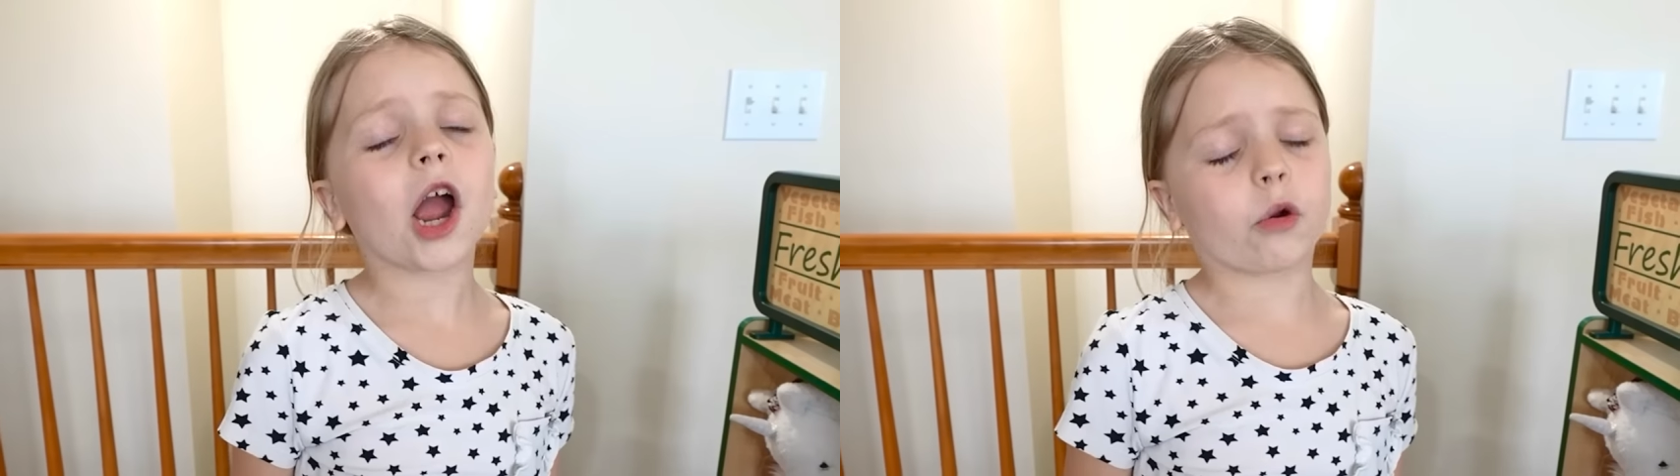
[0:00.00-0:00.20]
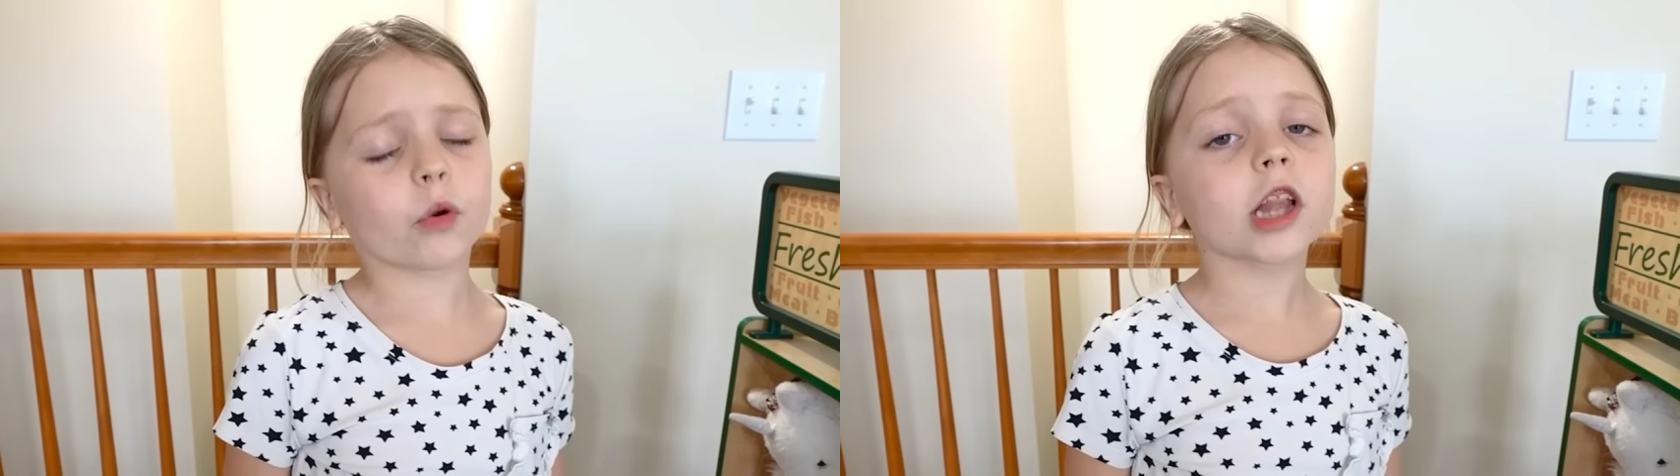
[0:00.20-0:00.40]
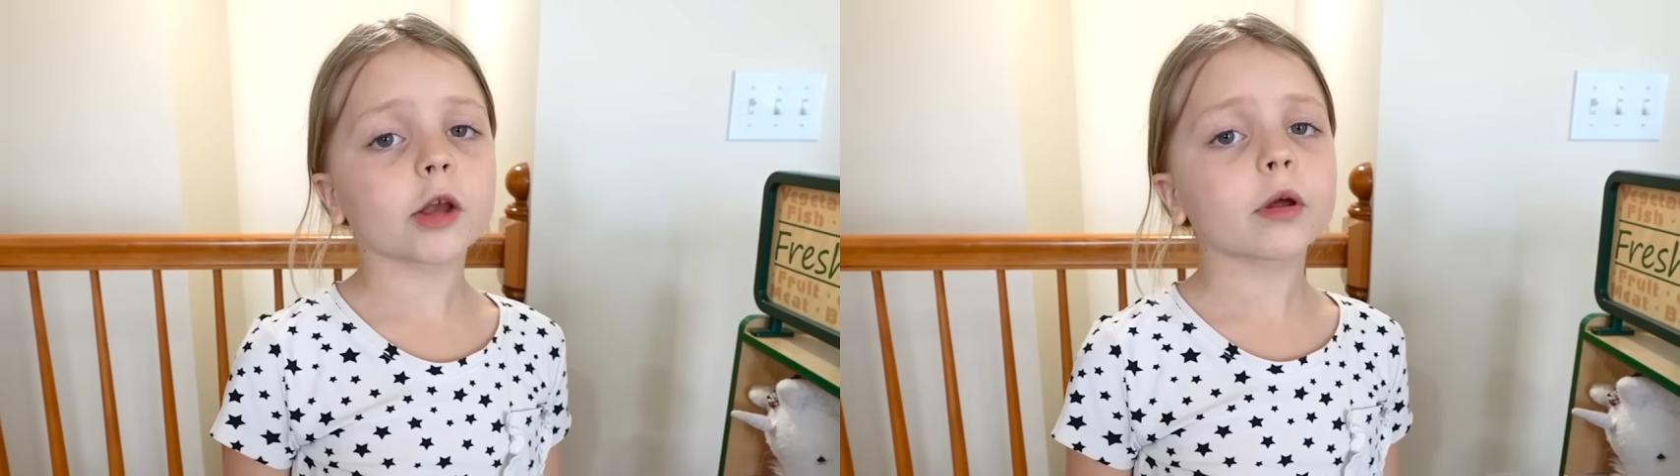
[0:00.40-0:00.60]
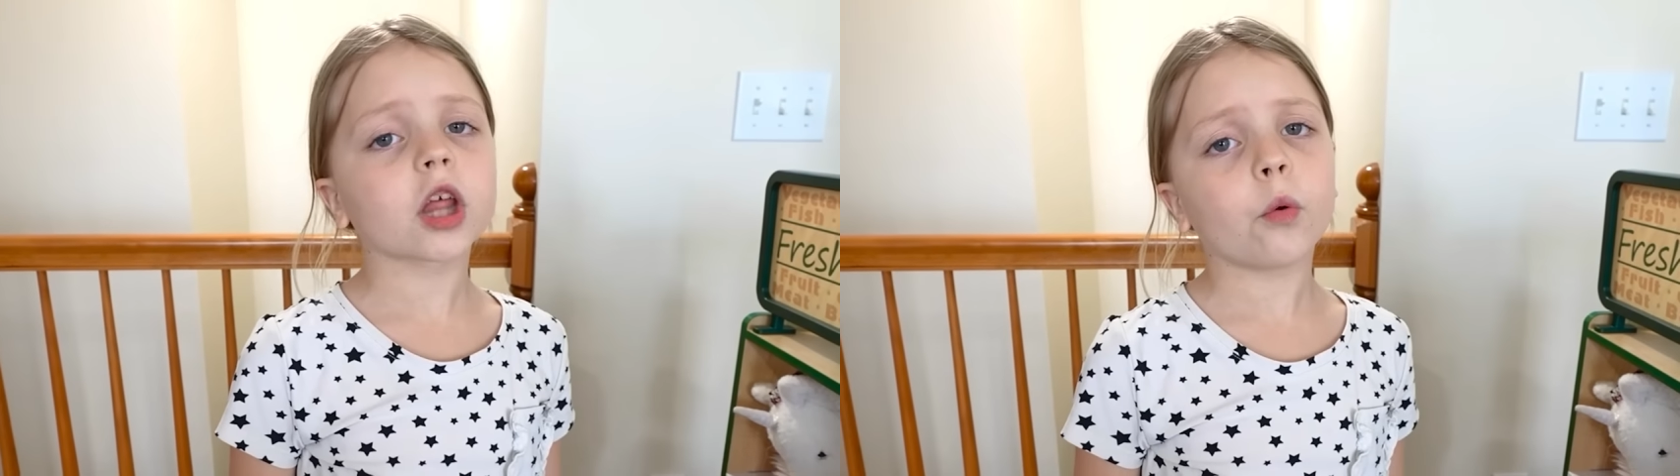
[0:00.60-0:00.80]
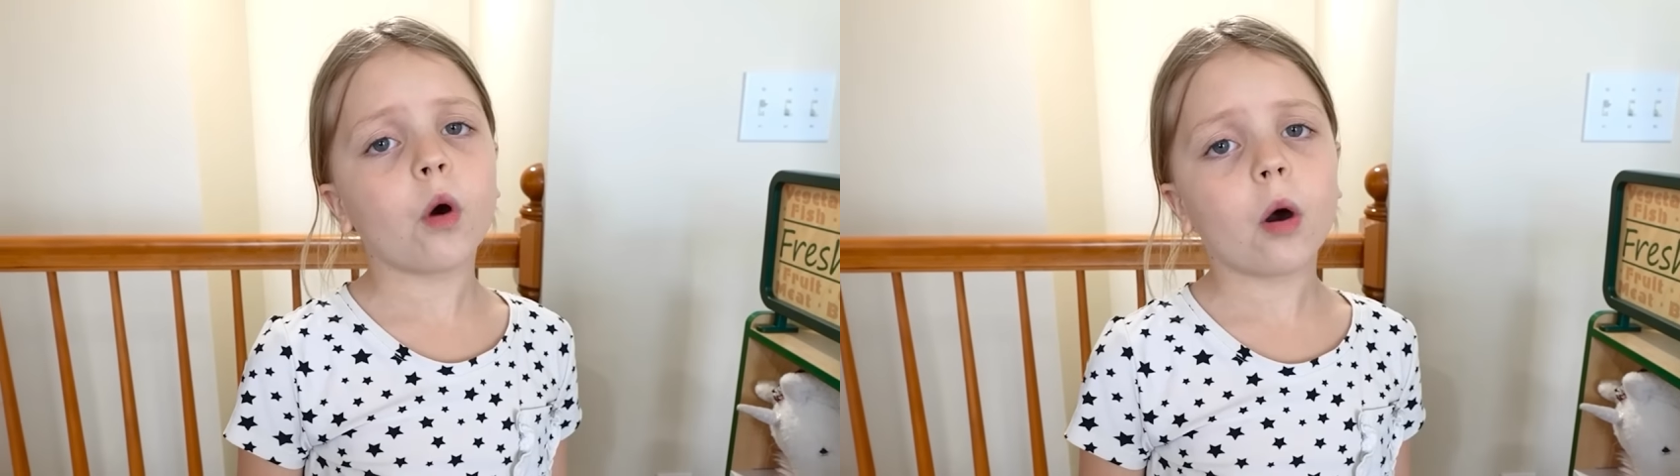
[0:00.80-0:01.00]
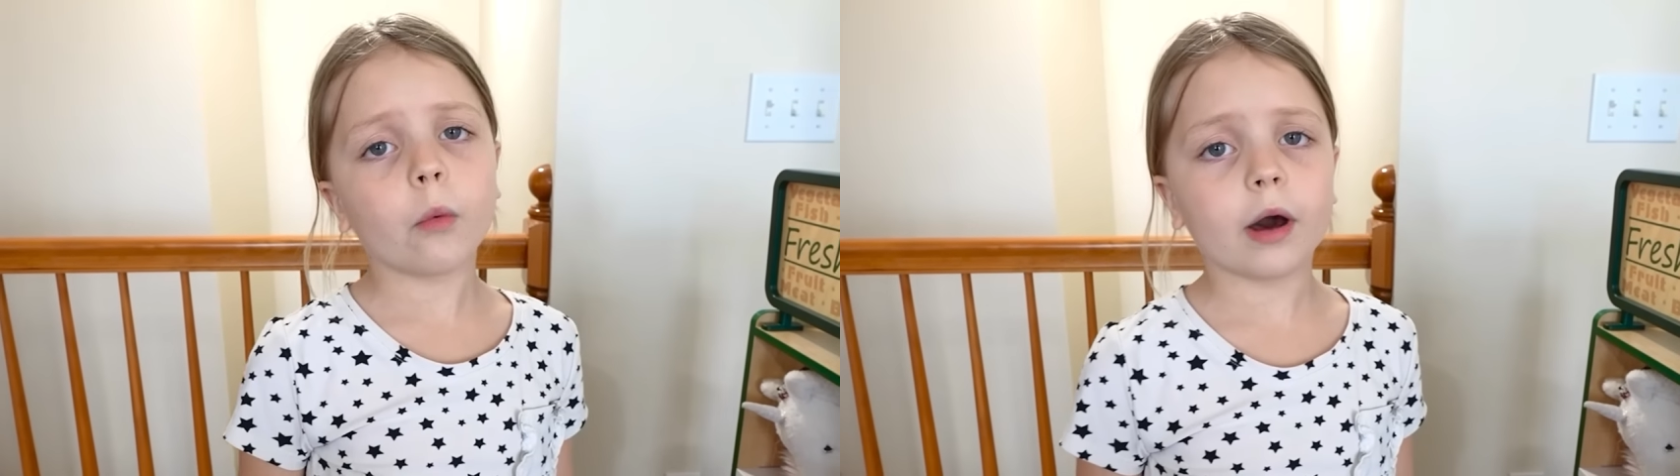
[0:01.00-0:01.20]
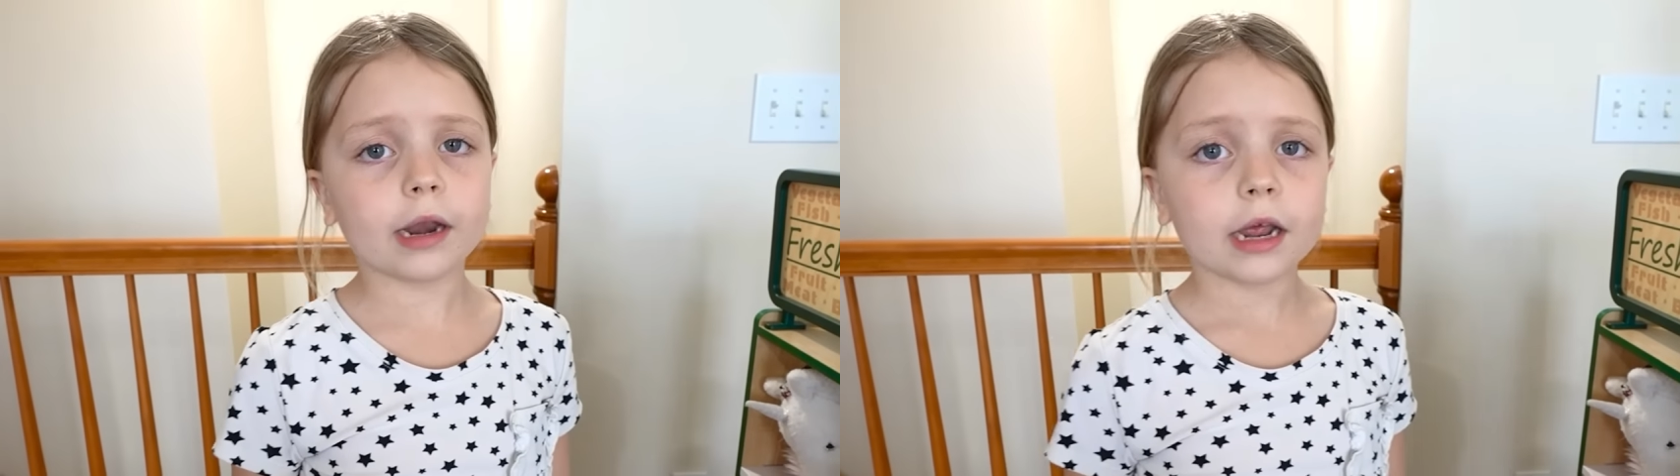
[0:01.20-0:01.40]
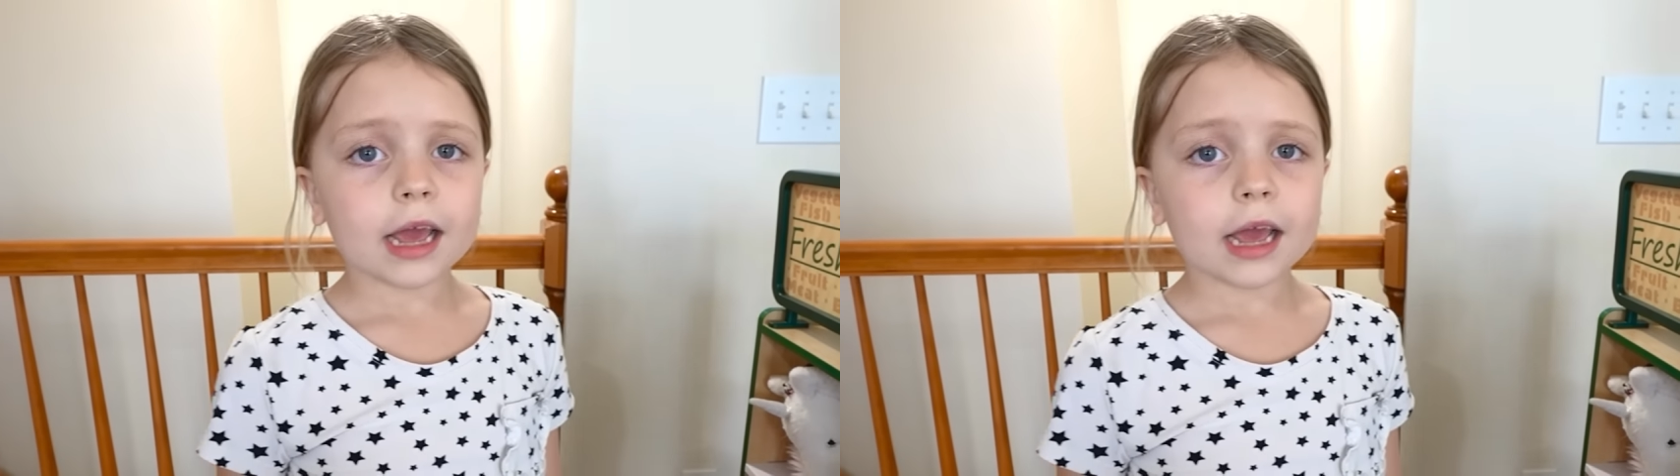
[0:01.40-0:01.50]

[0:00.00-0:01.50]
I really, really want one.